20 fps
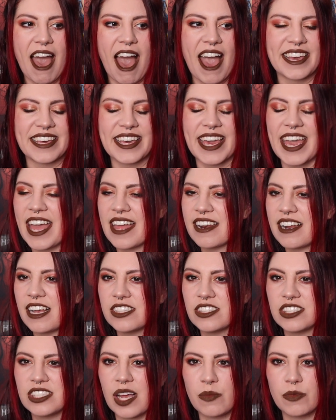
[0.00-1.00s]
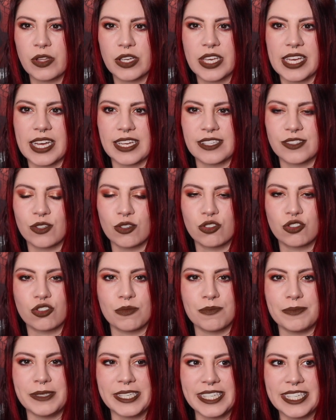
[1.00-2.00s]
I cannot stop looking at
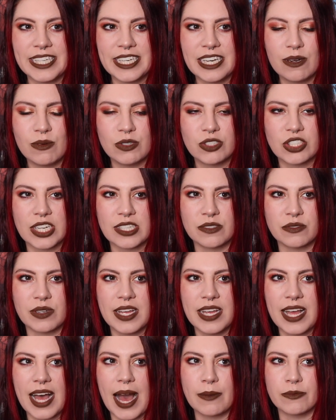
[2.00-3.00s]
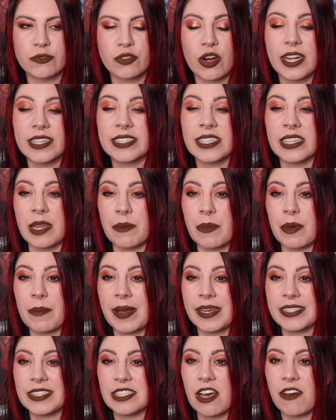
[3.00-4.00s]
social media, which I'm trying to limit
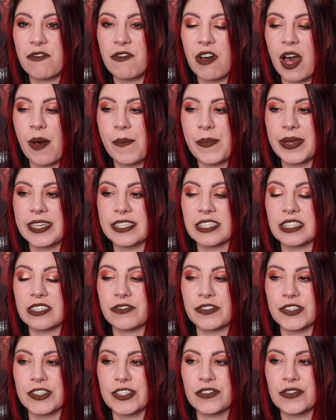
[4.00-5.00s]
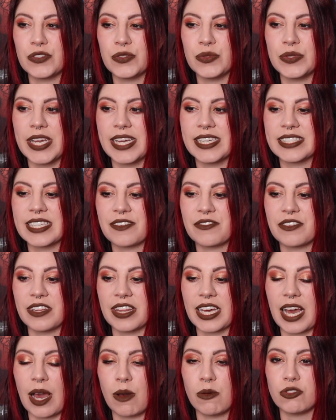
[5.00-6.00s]
myself on because the first few days I feel
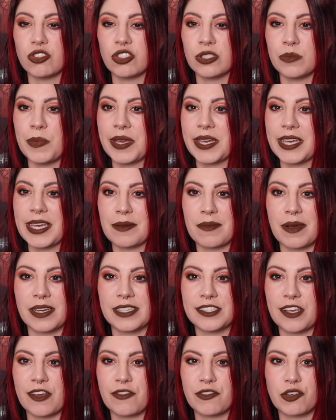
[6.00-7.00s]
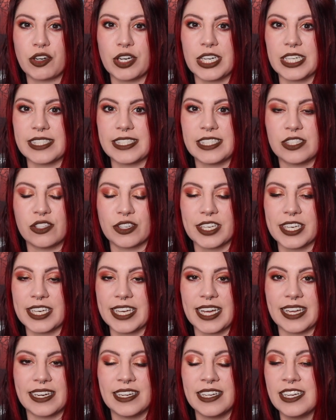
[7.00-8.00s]
like I was just making myself crazy
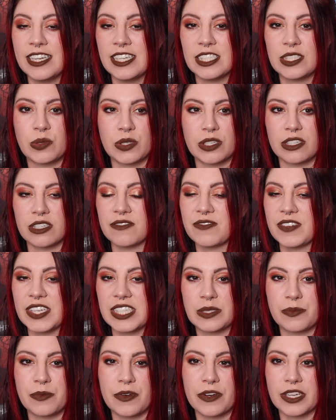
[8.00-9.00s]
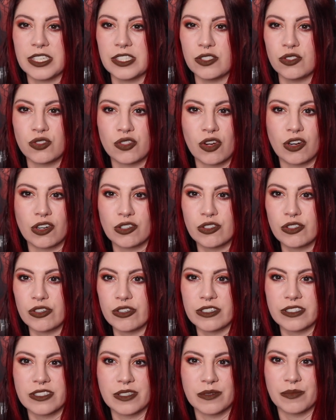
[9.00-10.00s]
looking at Twitter and Facebook and news
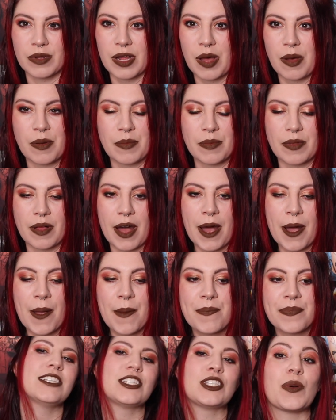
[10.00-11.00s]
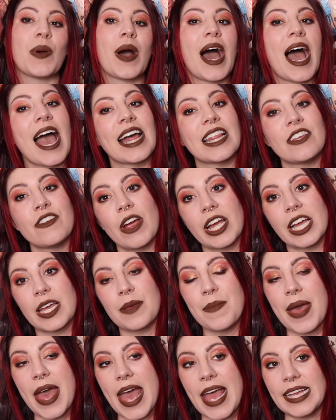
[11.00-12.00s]
articles and blah, blah, blah. So highly
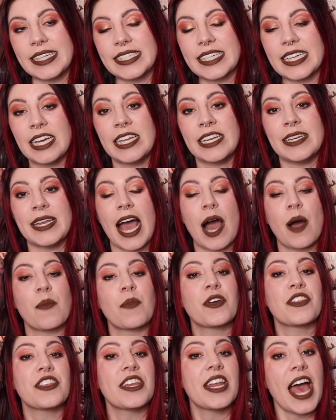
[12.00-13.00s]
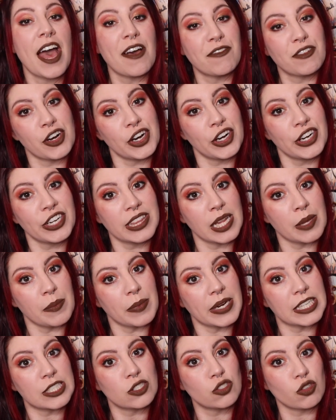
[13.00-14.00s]
recommend, now more than ever,
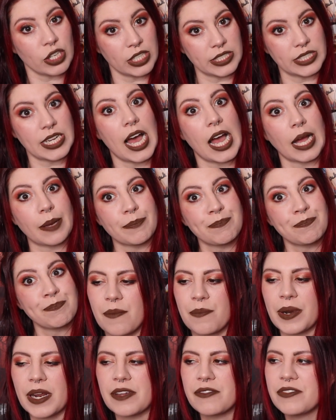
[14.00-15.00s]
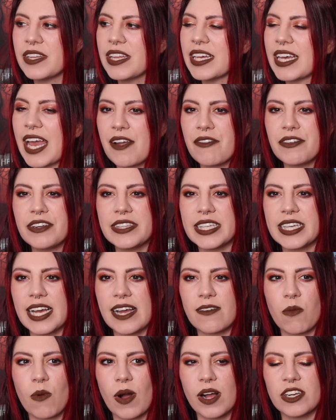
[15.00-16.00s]
limiting screen time. But I feel like everything
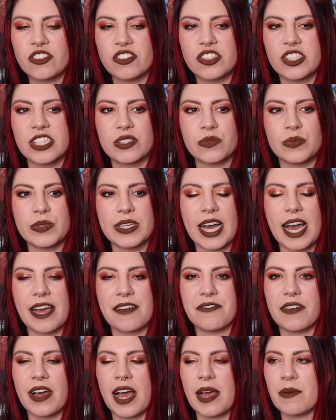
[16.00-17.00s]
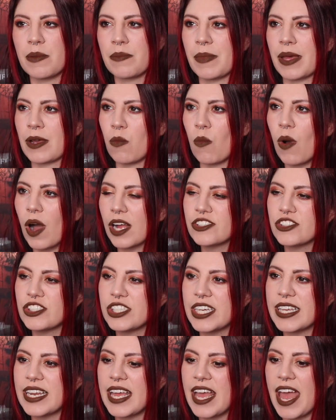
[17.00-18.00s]
I've watched this week, I'm like
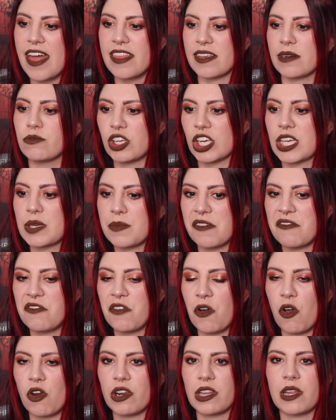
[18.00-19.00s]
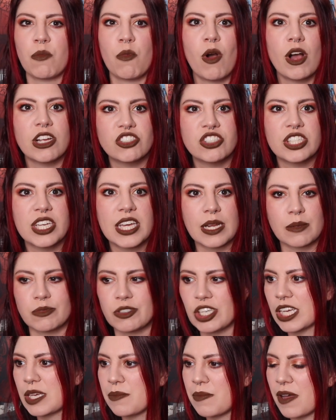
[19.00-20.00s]
watching it and then I'm checking my phone and I'm watching it and I'm
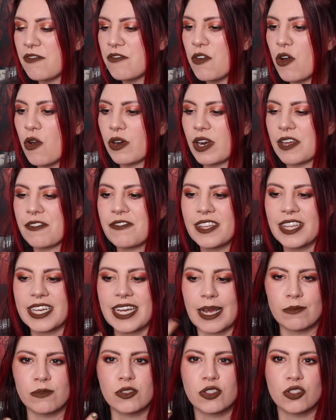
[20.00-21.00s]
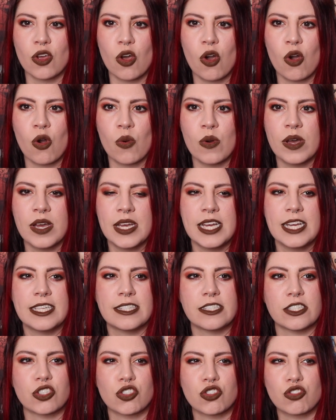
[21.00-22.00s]
checking my phone. And I feel like I'm so
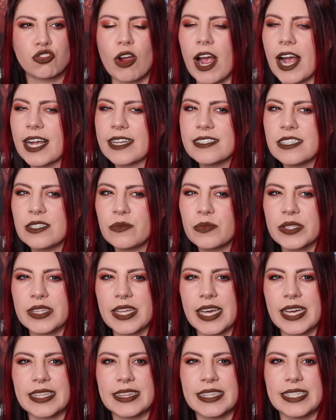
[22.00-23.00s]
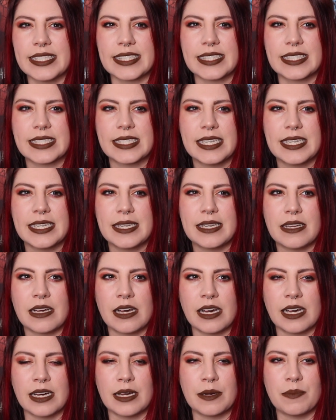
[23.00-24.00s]
distracted with like this
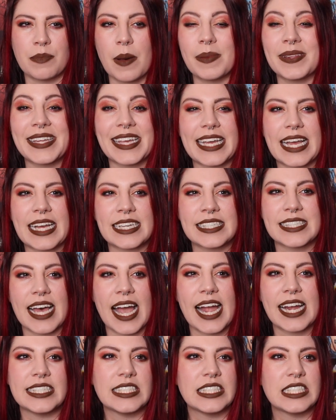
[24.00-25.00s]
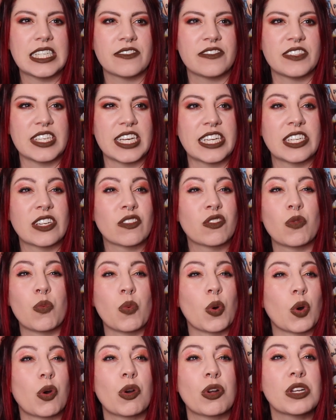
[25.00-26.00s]
bubbling anxiety of the end of the
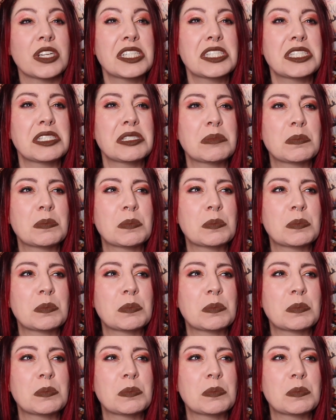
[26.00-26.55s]
world.